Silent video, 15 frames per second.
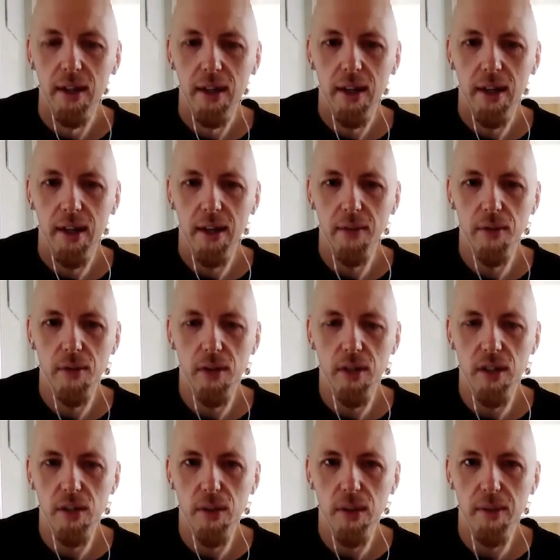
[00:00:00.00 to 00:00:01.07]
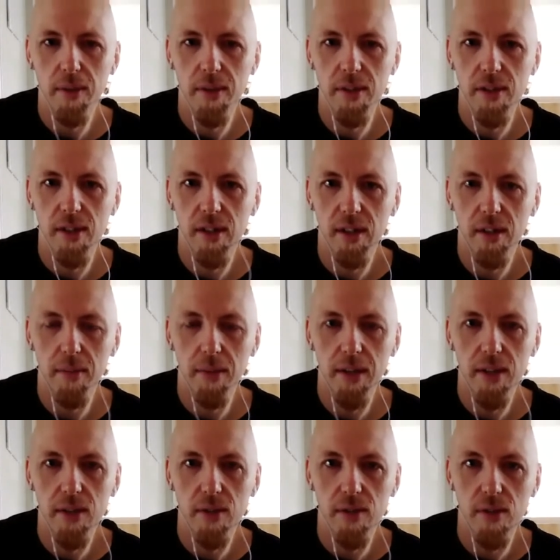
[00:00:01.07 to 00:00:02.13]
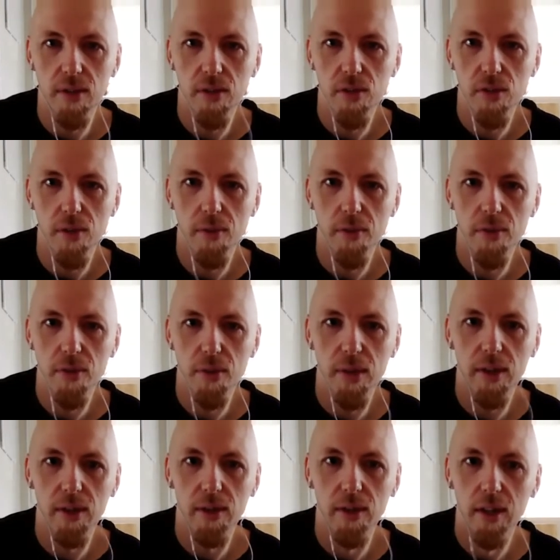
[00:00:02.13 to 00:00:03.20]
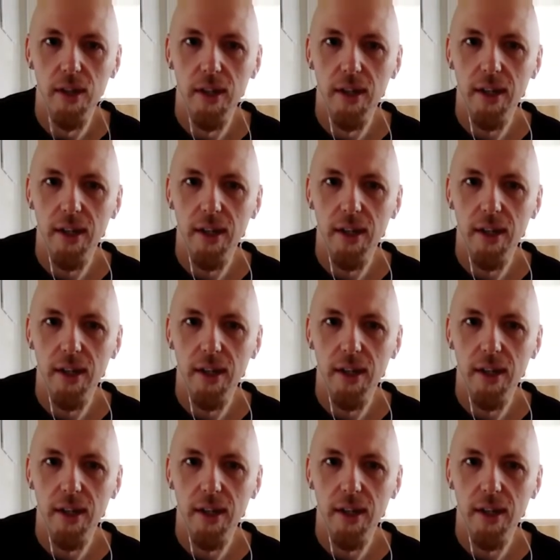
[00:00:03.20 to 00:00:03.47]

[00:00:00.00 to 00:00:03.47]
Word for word: um, who's only 20 months younger than me, is also a drummer as well.